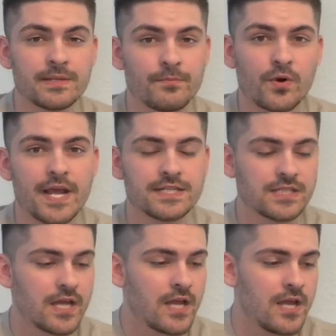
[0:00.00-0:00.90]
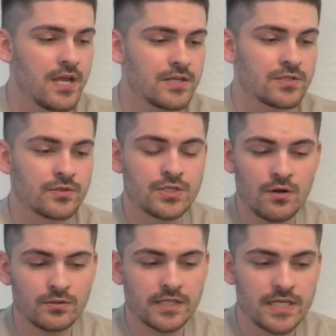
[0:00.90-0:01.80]
priced. So
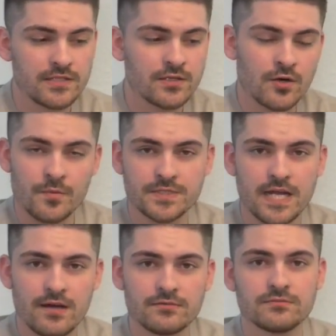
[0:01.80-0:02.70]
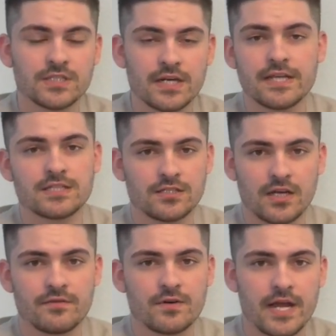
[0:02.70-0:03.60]
don't let your hopes down. There is a
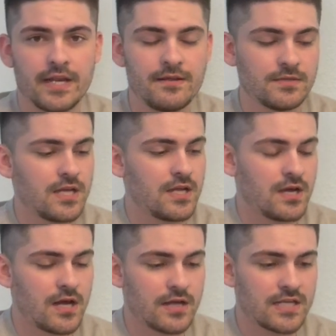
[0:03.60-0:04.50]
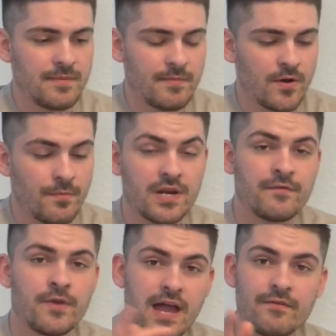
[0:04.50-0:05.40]
lot of variety. Keep them open.
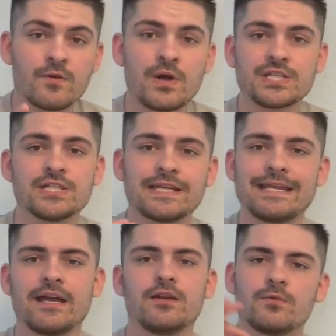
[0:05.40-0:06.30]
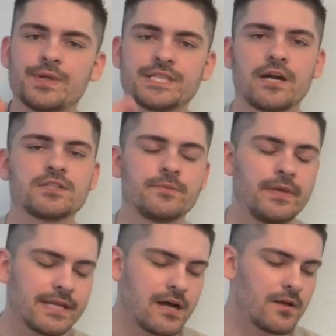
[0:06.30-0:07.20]
If you have a question, again, reach out to me,
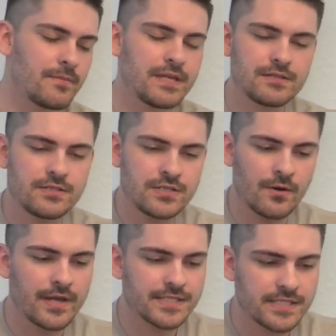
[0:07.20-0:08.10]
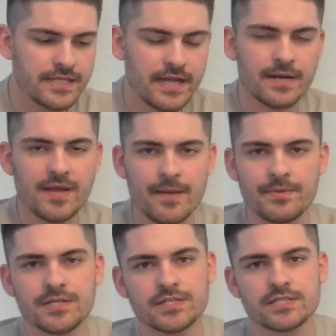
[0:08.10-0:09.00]
call me. Don't hesitate. I'm happy
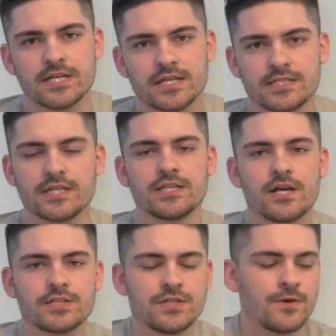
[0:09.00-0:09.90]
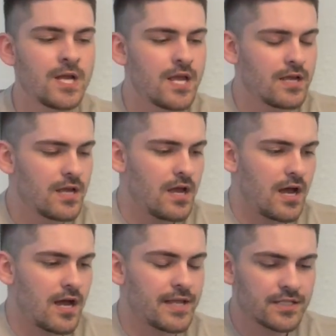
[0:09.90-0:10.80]
to just discuss it and talk to you.
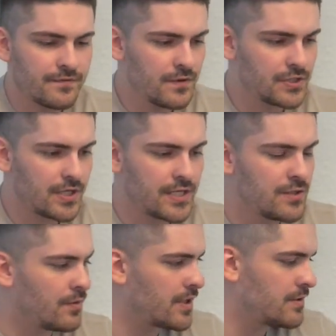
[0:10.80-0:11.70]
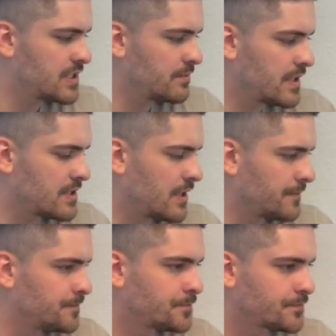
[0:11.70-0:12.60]
In the future, I do want to do something. So